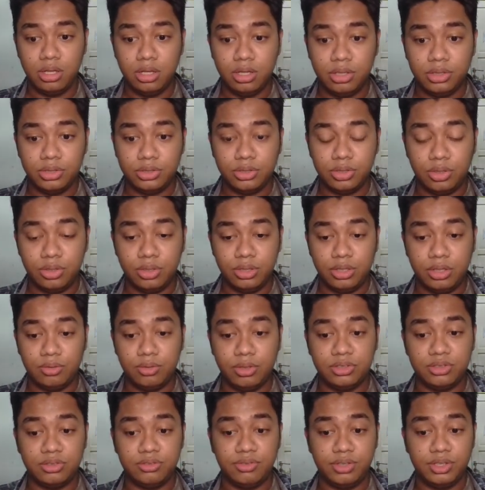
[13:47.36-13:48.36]
So now
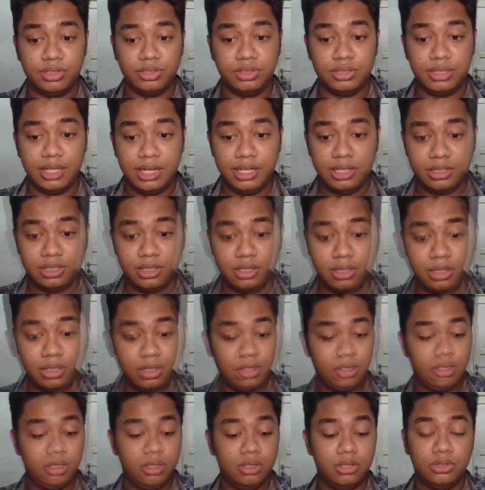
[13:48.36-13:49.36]
reservation is edited.
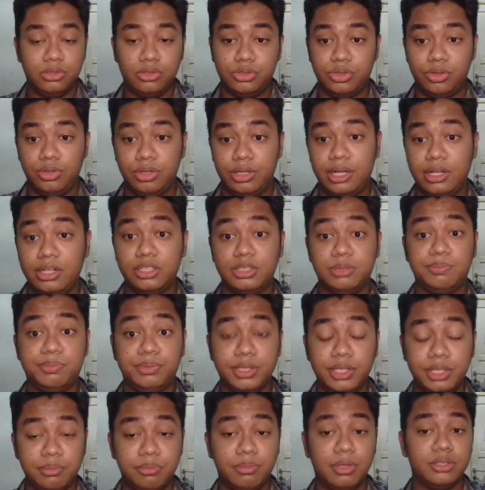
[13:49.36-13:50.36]
So that is
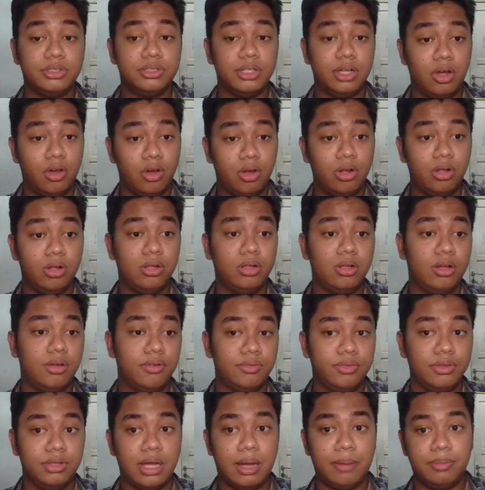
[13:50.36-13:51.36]
pretty much all
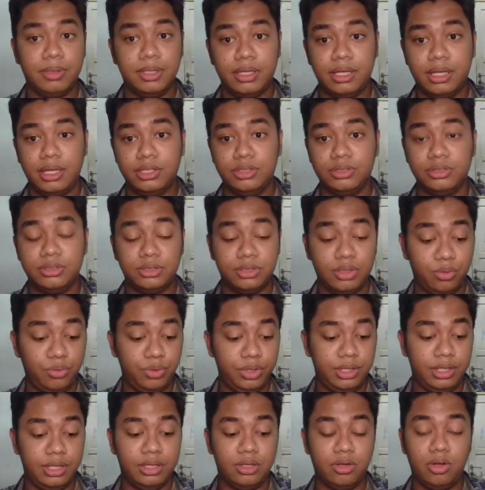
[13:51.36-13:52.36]
of the applications that
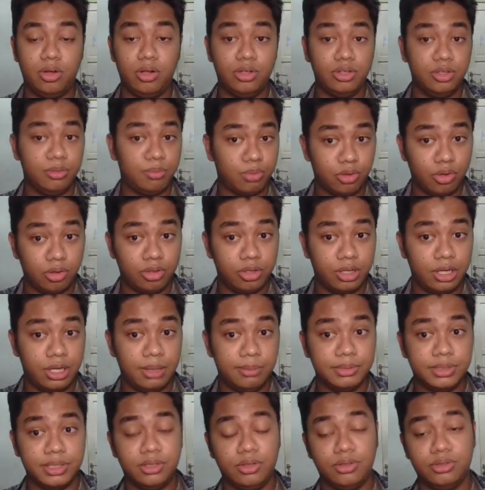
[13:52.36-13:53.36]
we did, all the
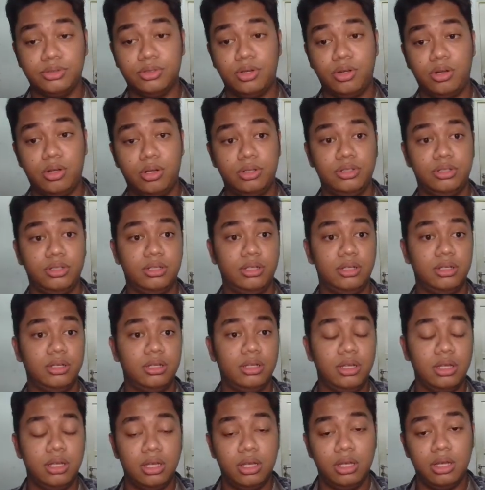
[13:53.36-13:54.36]
programs, and also all the
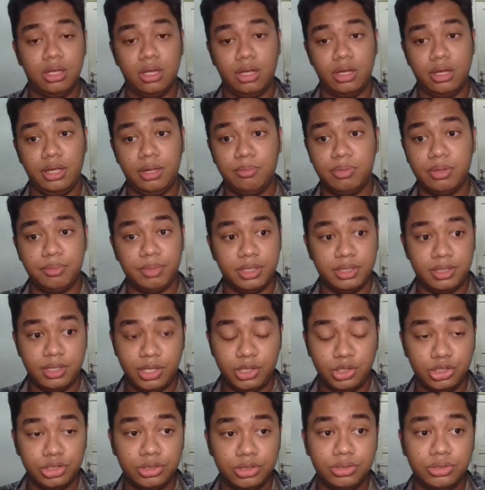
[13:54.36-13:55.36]

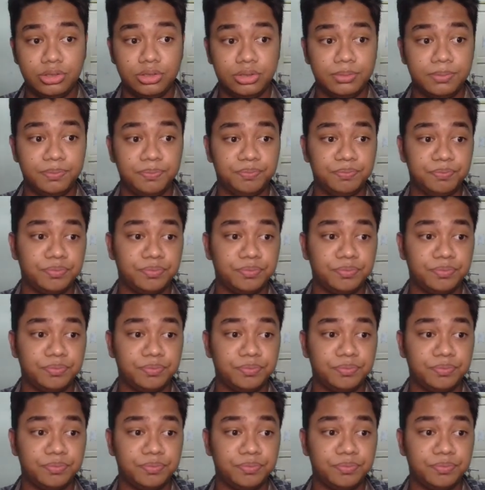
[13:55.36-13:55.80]
implementations